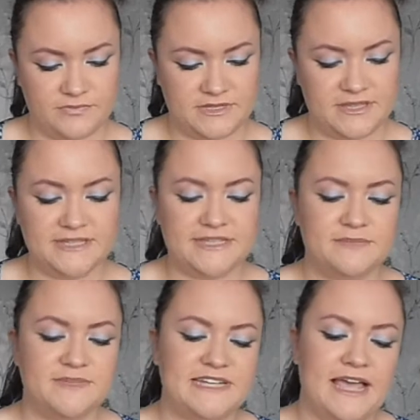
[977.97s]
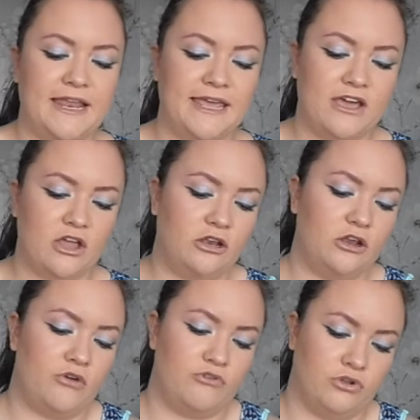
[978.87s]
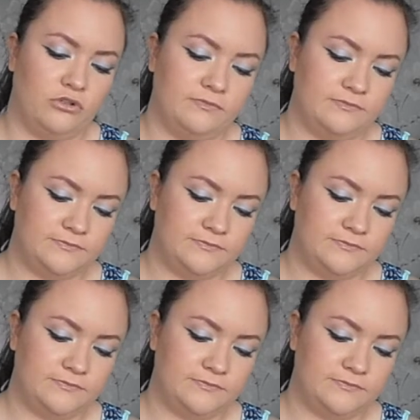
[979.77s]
So this is Metallic Laurel,